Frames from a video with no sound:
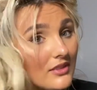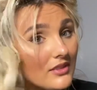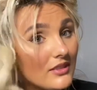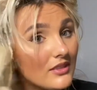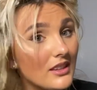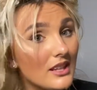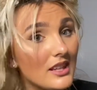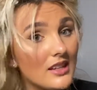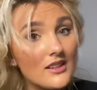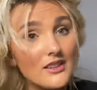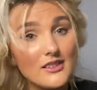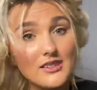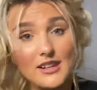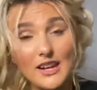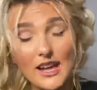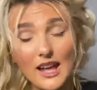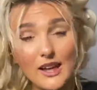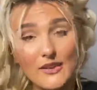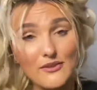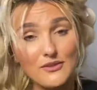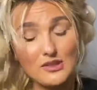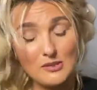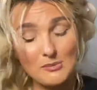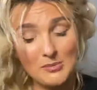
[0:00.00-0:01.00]
It doesn't
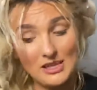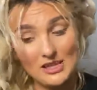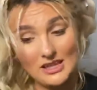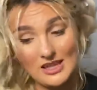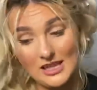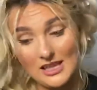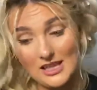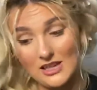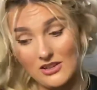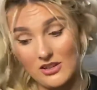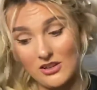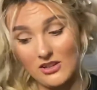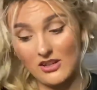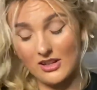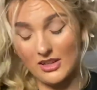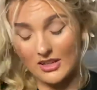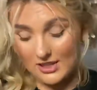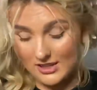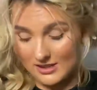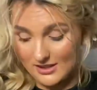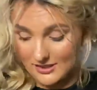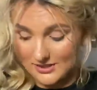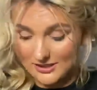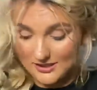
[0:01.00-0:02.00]
have to be neat,
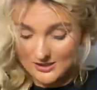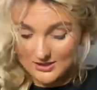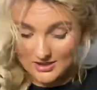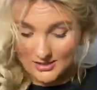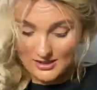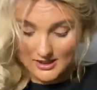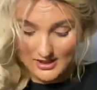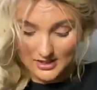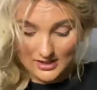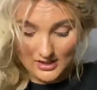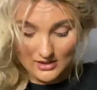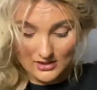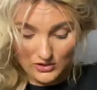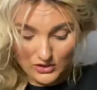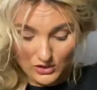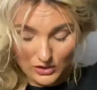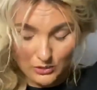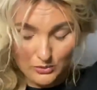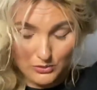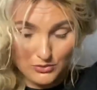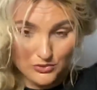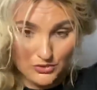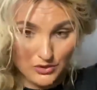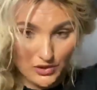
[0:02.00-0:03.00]
guys.
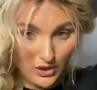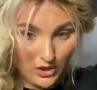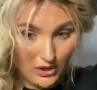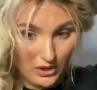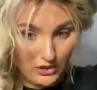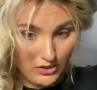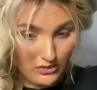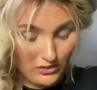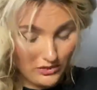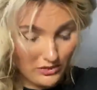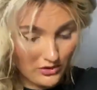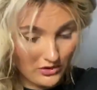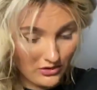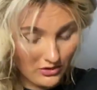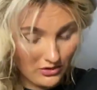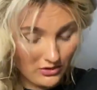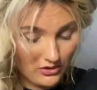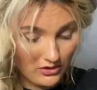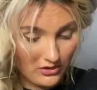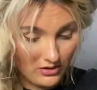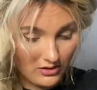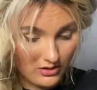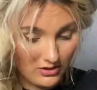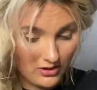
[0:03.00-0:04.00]
Don't judge.
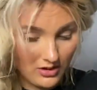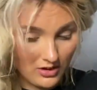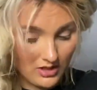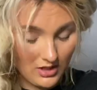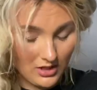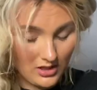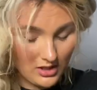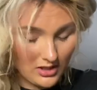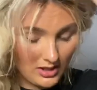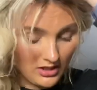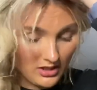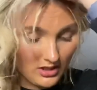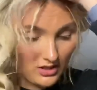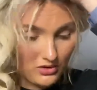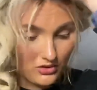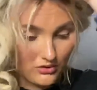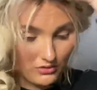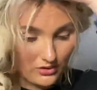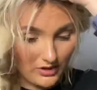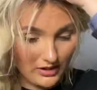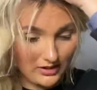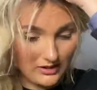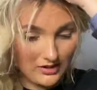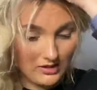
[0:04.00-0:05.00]

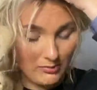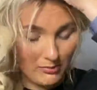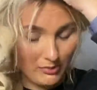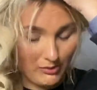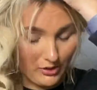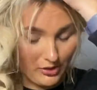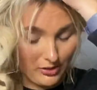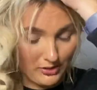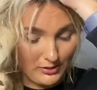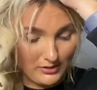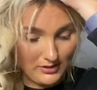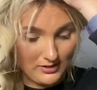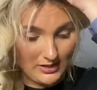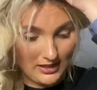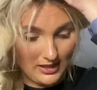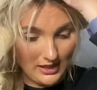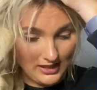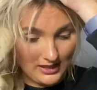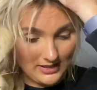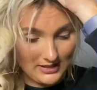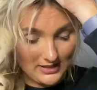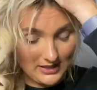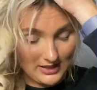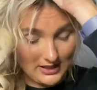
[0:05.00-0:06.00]
Trust the
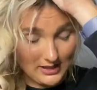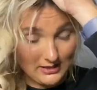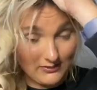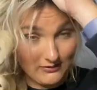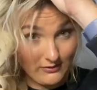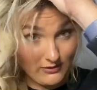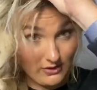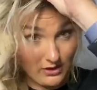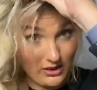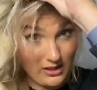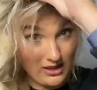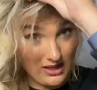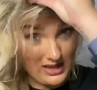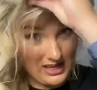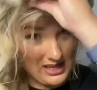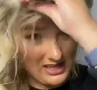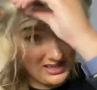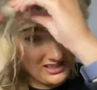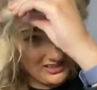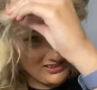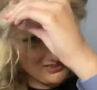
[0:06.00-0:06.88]
process. It's fine.